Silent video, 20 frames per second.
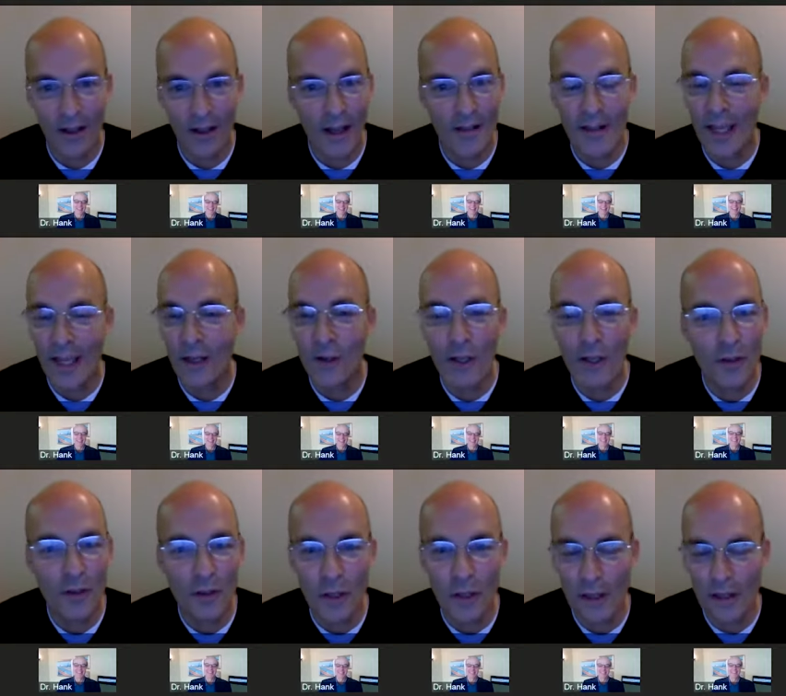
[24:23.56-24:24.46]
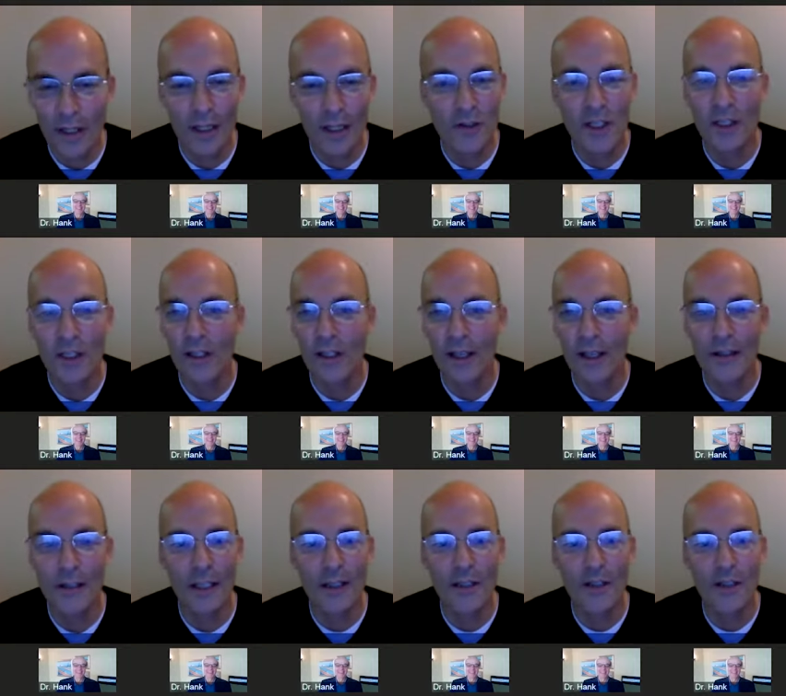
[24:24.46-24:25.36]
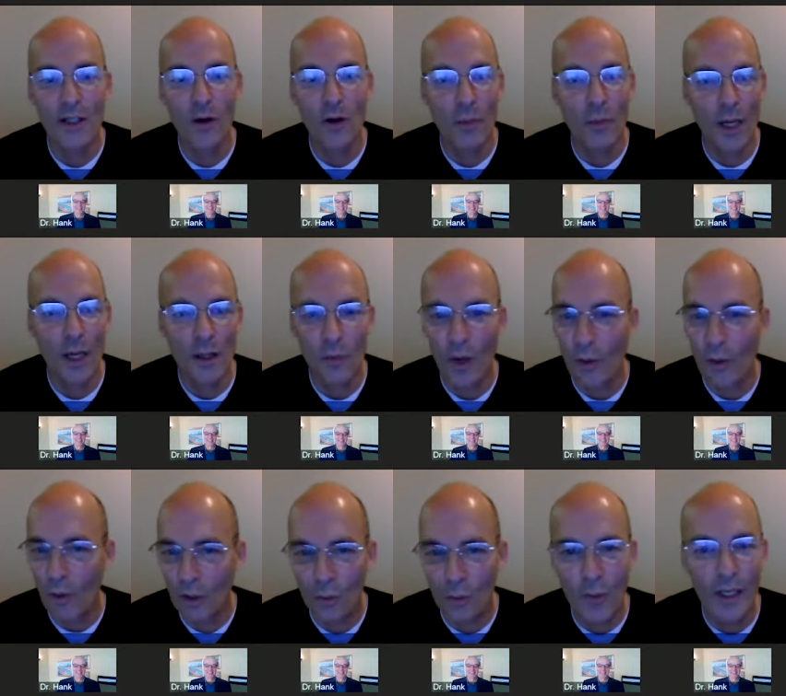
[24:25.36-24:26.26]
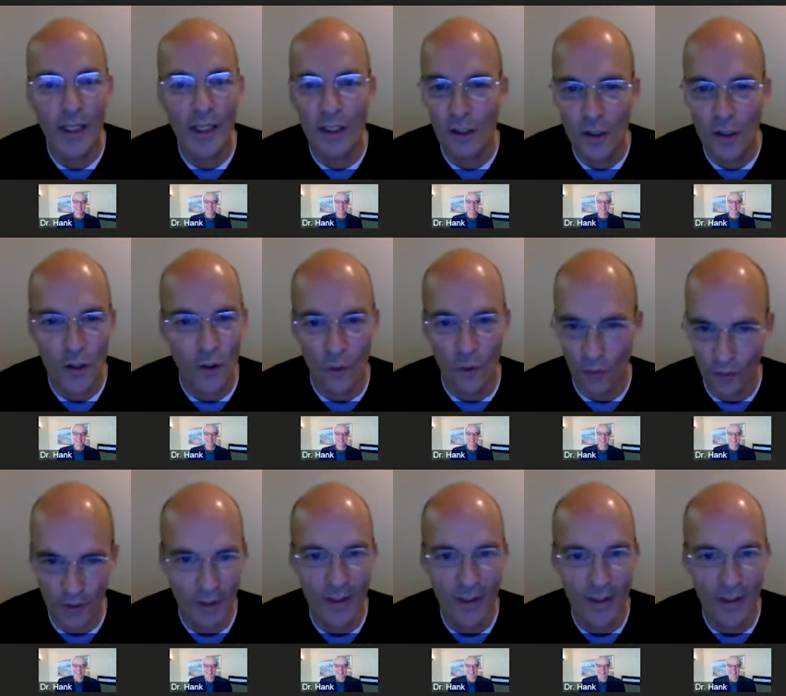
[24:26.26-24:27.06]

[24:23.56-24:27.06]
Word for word: And they don't even, and they say, and then they say, oh, by the way, what are we going to do?